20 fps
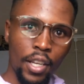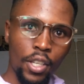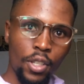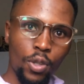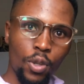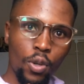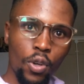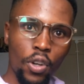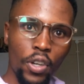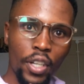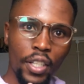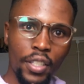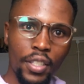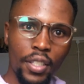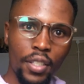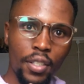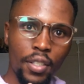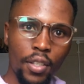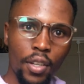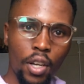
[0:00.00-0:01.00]
you got it,
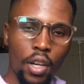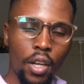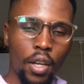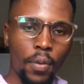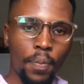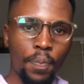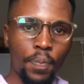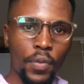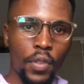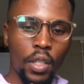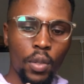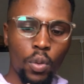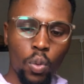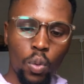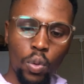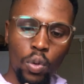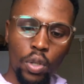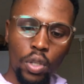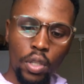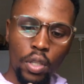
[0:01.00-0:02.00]

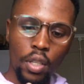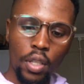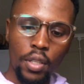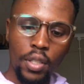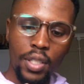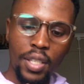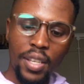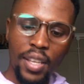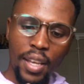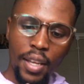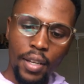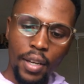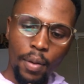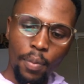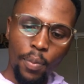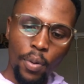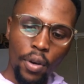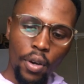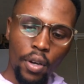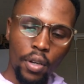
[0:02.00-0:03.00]
it teared
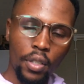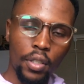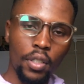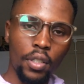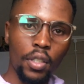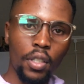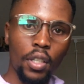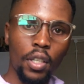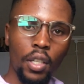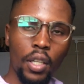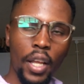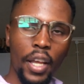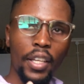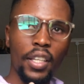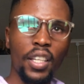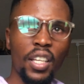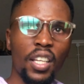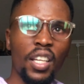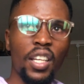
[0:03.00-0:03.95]
apart. He like